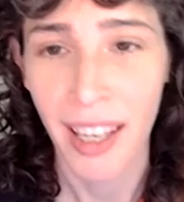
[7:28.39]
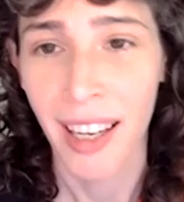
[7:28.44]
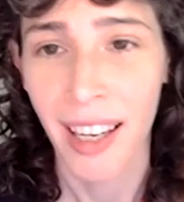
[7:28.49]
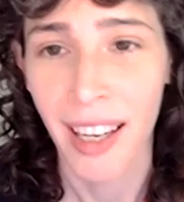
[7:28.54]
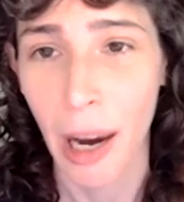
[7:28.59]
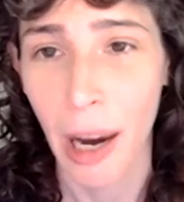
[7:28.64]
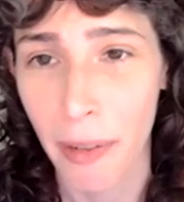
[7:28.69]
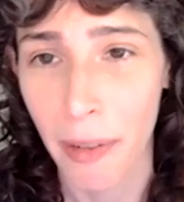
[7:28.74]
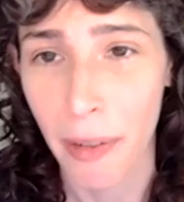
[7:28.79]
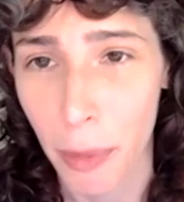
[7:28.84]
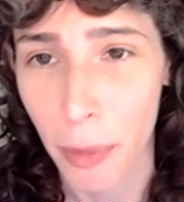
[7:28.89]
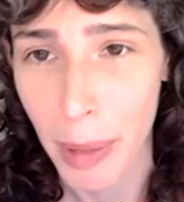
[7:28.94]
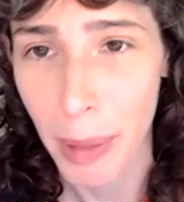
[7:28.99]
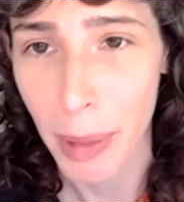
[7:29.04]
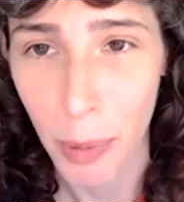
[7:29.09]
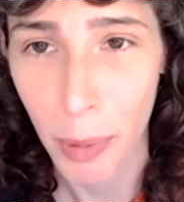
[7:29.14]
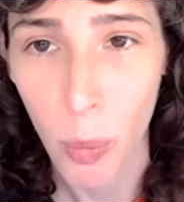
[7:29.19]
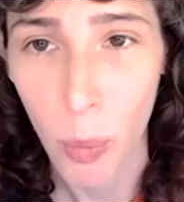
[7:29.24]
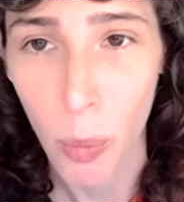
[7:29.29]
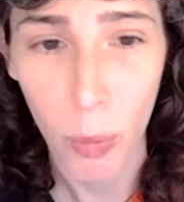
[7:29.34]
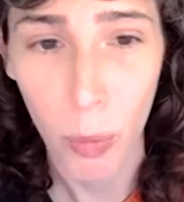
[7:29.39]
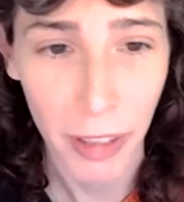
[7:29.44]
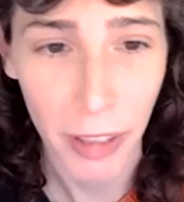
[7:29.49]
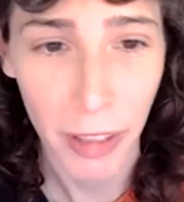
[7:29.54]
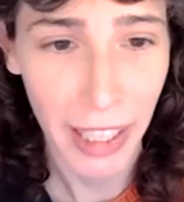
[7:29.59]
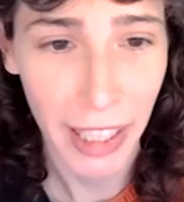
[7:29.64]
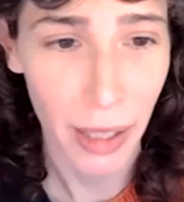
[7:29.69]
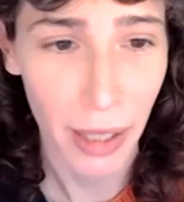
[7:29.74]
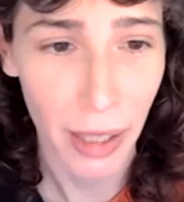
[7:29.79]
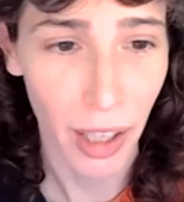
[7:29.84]
However, people
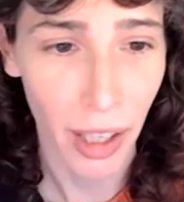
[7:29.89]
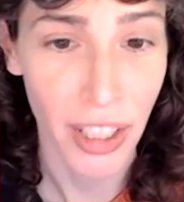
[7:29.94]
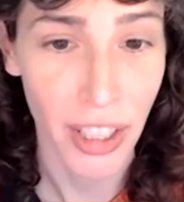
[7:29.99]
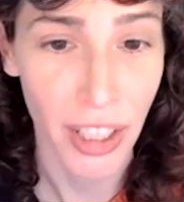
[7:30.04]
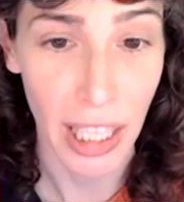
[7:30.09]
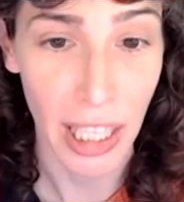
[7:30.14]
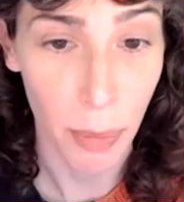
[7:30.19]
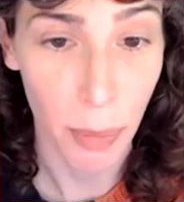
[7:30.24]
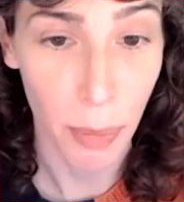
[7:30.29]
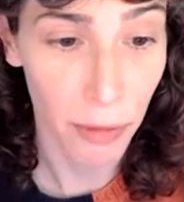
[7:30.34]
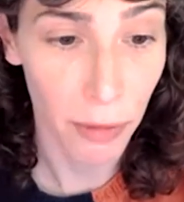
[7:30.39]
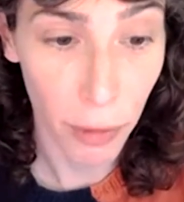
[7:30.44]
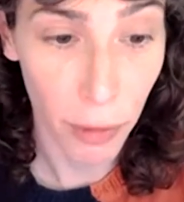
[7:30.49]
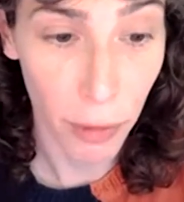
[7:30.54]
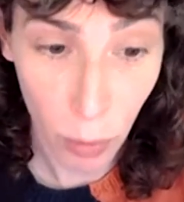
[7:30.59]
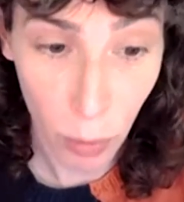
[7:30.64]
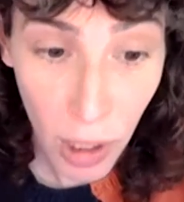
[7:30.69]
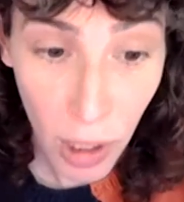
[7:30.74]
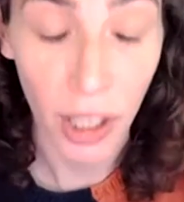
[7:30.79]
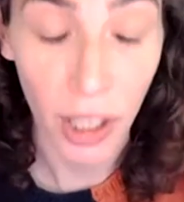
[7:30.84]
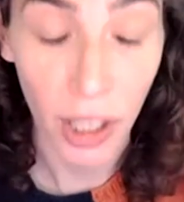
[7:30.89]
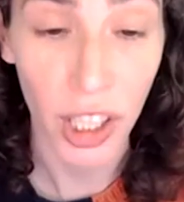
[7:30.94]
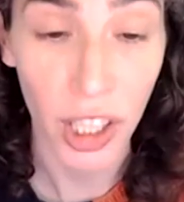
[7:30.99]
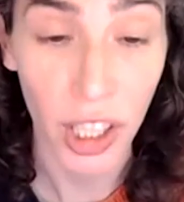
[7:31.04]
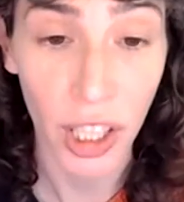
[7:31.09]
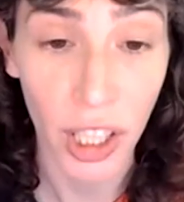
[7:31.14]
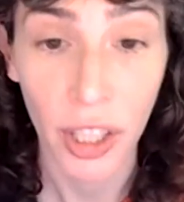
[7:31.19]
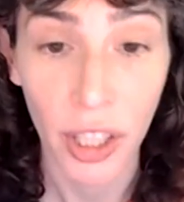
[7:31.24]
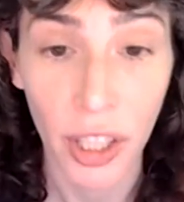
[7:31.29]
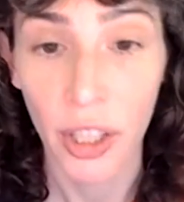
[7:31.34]
really are desperate for work,
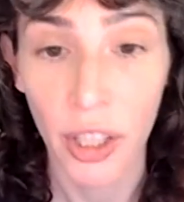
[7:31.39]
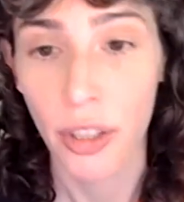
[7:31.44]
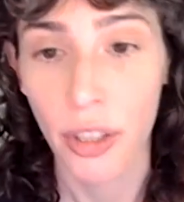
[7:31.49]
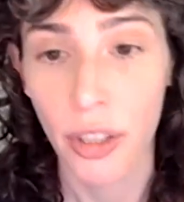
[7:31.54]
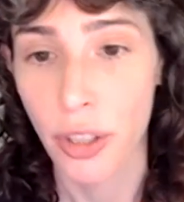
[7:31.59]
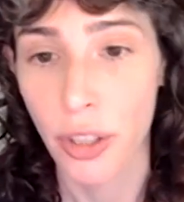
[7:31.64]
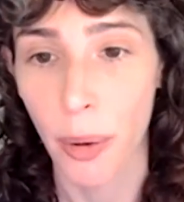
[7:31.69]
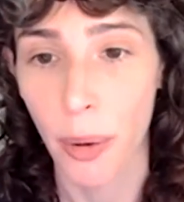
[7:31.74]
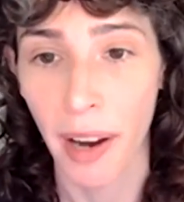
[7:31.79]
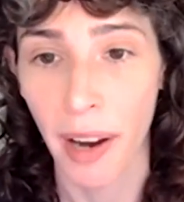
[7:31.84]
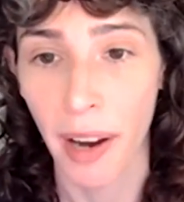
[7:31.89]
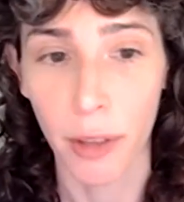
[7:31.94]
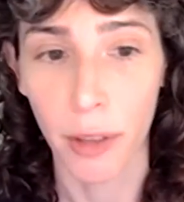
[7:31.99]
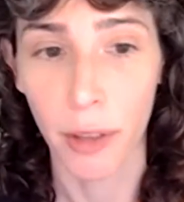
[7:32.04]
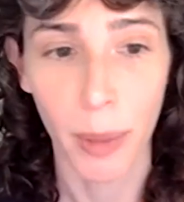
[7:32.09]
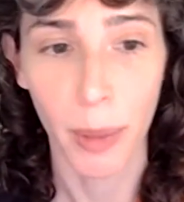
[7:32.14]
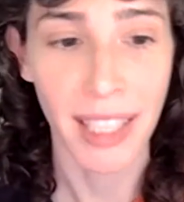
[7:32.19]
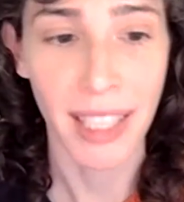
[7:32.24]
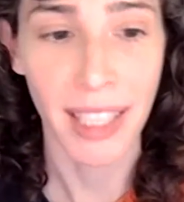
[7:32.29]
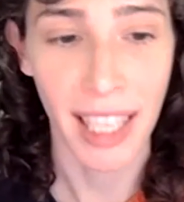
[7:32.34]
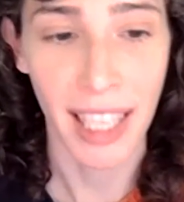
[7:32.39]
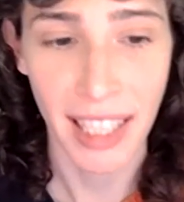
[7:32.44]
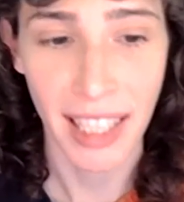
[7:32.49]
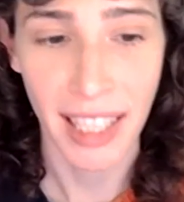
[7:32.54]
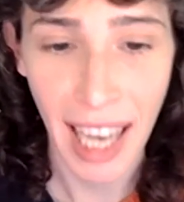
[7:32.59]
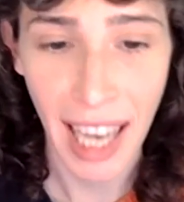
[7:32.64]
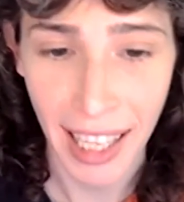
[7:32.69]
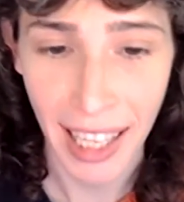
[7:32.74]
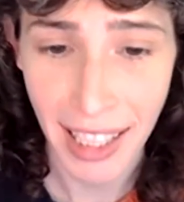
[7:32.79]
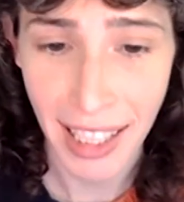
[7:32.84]
so everyone says
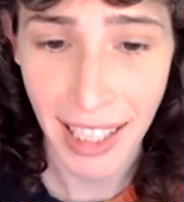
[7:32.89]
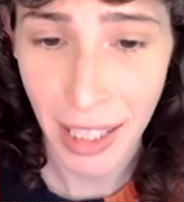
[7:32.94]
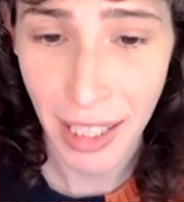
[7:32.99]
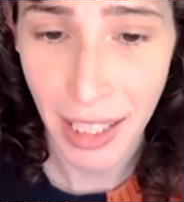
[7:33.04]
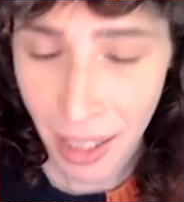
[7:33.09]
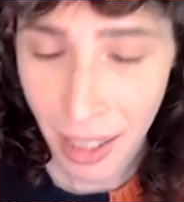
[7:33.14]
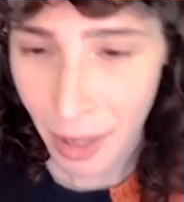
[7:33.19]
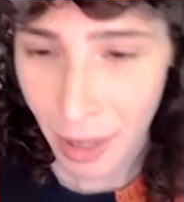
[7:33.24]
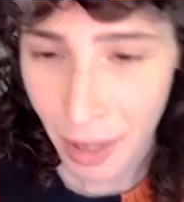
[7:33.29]
yes.